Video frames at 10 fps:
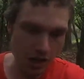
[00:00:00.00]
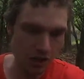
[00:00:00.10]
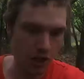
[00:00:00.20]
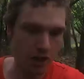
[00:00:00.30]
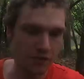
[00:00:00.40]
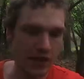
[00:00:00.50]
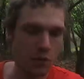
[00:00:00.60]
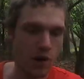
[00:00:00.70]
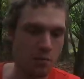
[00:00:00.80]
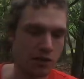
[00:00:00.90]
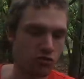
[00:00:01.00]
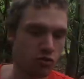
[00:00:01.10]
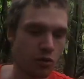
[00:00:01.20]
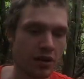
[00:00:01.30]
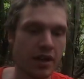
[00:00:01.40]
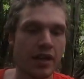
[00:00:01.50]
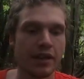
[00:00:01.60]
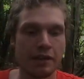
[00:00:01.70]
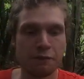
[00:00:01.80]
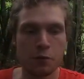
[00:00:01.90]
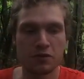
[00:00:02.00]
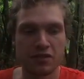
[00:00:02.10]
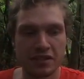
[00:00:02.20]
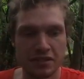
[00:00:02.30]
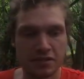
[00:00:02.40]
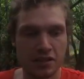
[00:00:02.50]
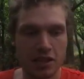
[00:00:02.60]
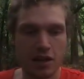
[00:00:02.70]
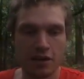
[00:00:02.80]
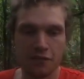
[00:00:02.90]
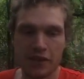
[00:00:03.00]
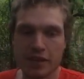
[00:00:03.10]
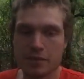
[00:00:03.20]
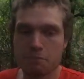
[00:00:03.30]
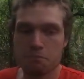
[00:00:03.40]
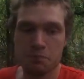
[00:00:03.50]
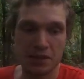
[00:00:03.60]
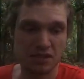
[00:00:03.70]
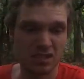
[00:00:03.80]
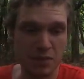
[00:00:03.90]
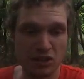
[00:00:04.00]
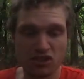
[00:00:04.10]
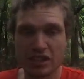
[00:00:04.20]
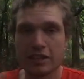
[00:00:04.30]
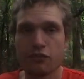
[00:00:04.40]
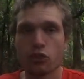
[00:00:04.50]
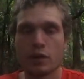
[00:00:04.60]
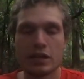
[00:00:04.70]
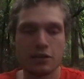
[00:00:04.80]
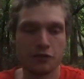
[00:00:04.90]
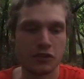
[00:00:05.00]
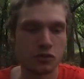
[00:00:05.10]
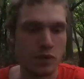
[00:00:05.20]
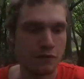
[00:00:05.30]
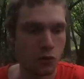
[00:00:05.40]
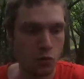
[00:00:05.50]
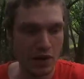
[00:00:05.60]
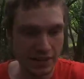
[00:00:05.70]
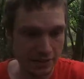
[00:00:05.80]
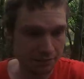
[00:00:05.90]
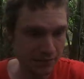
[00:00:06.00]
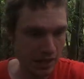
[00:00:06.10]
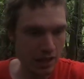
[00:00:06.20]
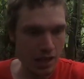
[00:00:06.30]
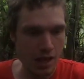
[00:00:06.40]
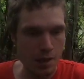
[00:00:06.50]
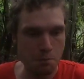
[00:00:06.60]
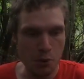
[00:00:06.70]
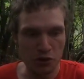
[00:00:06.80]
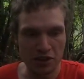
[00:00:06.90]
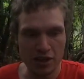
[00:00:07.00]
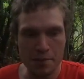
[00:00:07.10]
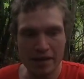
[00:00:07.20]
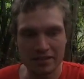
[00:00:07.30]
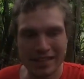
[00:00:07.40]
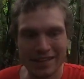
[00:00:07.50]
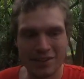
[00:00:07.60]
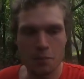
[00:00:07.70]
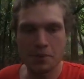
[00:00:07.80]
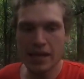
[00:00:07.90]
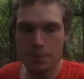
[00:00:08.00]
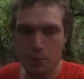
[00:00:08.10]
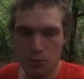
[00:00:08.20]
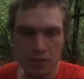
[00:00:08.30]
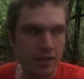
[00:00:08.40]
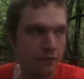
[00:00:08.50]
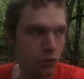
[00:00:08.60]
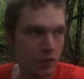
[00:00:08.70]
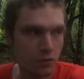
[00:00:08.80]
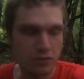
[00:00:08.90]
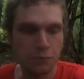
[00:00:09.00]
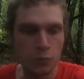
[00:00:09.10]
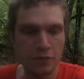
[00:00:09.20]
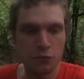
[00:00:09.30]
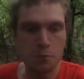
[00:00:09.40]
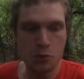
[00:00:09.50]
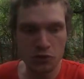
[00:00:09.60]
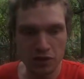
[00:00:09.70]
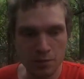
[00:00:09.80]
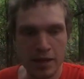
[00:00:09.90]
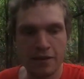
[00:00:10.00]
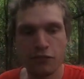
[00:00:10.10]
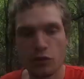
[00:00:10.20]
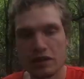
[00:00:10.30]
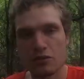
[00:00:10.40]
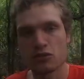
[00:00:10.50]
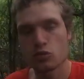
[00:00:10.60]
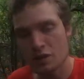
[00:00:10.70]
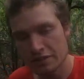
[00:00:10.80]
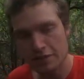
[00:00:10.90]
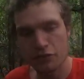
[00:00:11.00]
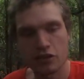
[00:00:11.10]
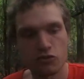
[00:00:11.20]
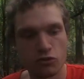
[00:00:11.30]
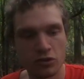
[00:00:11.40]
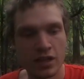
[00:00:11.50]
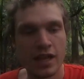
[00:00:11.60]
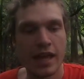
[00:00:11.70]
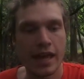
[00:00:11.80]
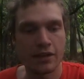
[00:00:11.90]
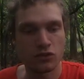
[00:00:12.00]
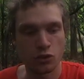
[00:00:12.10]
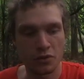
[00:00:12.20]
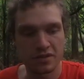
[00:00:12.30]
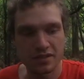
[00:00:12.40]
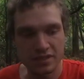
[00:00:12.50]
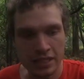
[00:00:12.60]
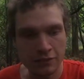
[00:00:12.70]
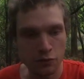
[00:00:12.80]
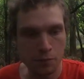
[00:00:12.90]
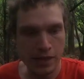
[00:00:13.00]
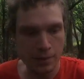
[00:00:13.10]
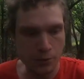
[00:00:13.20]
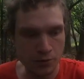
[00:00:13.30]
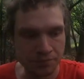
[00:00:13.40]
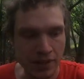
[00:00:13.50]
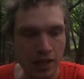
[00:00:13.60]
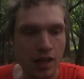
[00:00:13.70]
Are going to go with a 1-1 draw. The football simulator is going to go with a big smashing 3-0 victory for Reading. Burnham are taking on Blackburn, $3.40 for Burnham, $3.20 for the draw, and $2.10 for Blackburn.